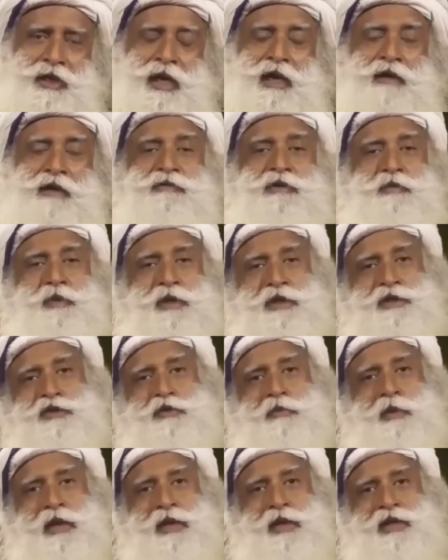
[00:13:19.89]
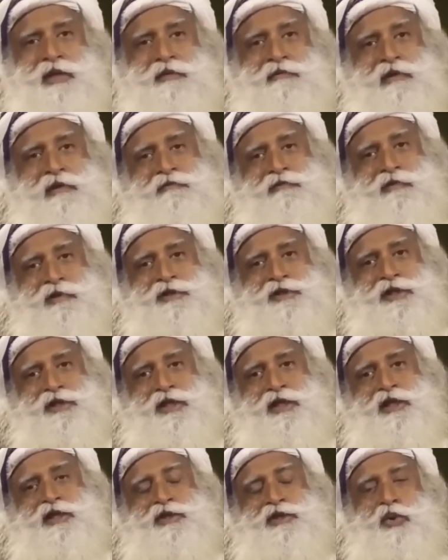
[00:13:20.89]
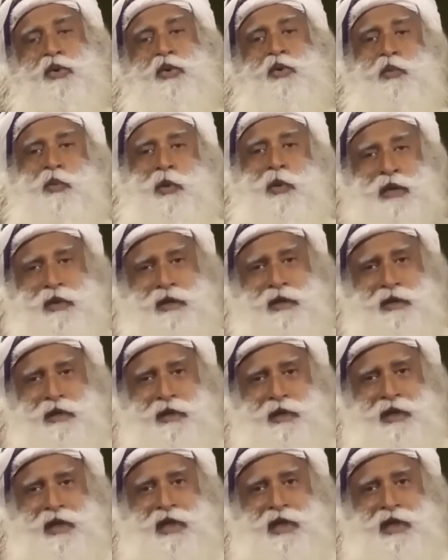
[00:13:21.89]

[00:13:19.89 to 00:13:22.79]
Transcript: Everybody's humanity will function in its own way,